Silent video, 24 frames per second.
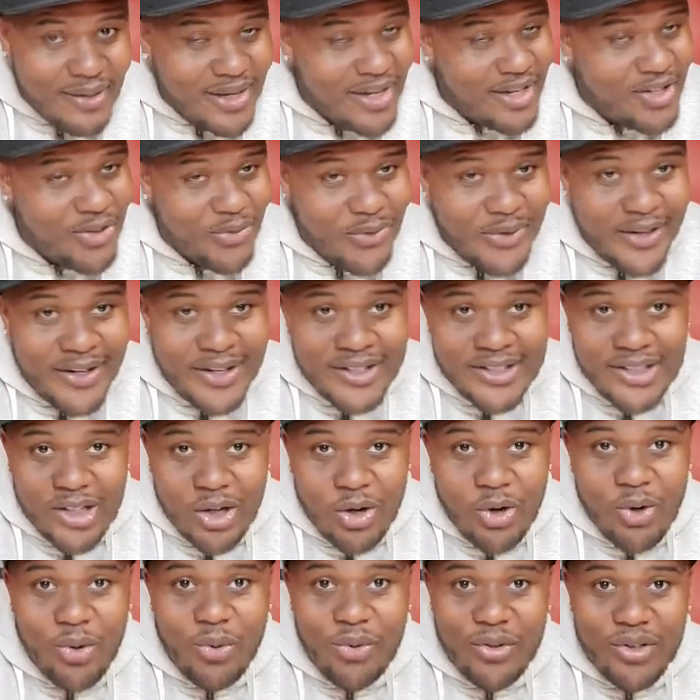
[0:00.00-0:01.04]
age range
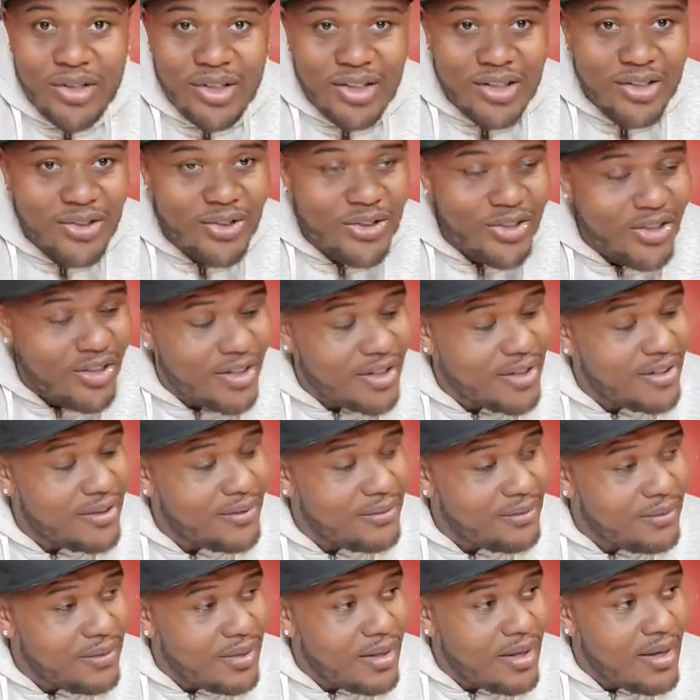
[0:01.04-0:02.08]
are older, a little younger.